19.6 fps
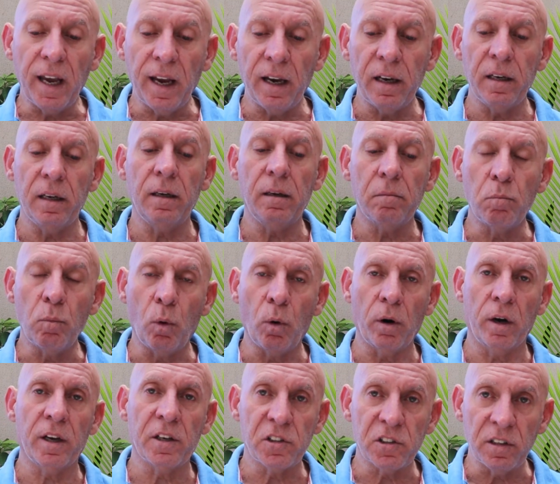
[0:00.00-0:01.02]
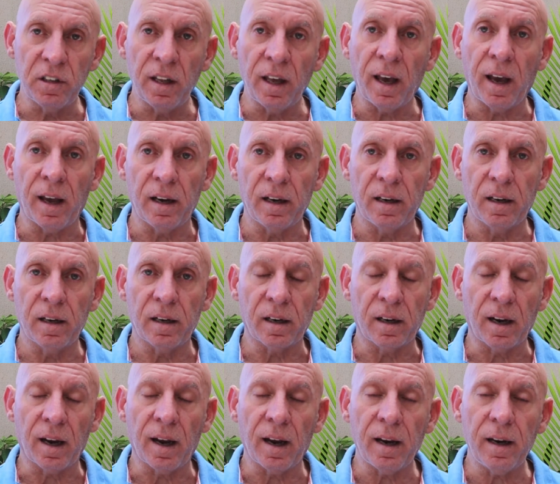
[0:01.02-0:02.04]
any mortgage debt,
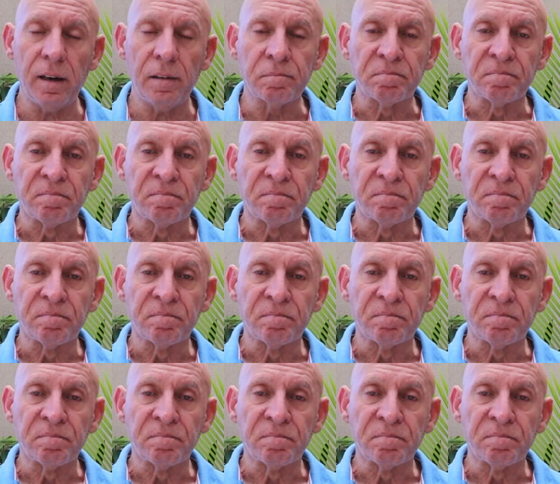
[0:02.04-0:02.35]
okay?